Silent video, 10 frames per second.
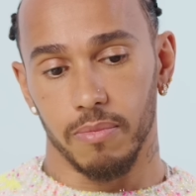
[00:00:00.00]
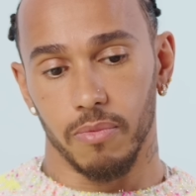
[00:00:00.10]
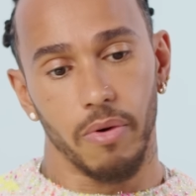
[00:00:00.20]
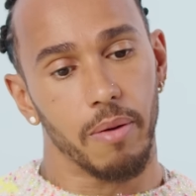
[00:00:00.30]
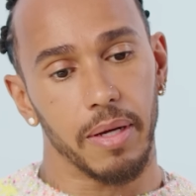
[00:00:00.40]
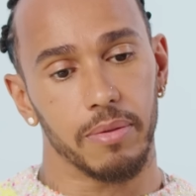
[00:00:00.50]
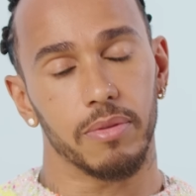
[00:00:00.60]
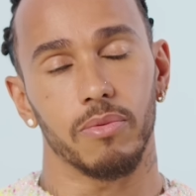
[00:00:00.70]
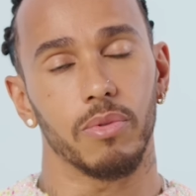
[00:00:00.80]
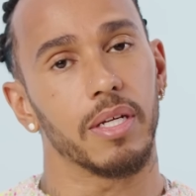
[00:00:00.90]
where I'm able
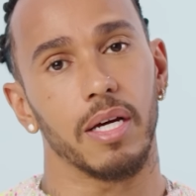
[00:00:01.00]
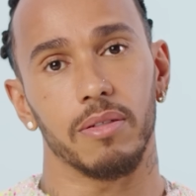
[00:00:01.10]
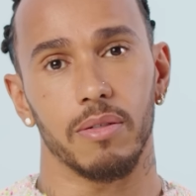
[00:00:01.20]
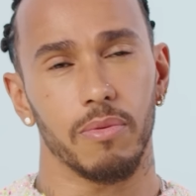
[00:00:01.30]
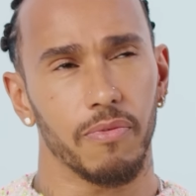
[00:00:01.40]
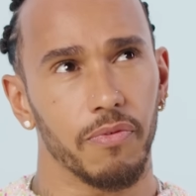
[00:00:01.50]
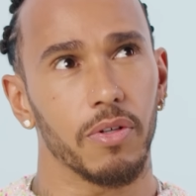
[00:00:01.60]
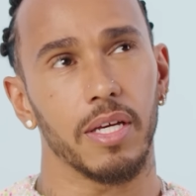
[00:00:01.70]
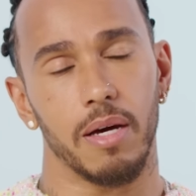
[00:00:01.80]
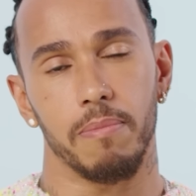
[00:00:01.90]
to really
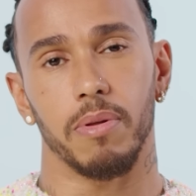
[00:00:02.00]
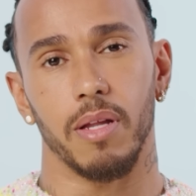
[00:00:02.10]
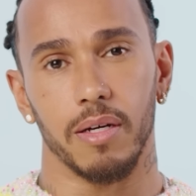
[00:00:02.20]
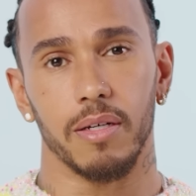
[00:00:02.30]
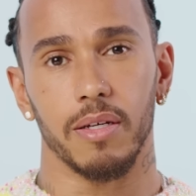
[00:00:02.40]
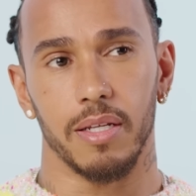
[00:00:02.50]
fully unplug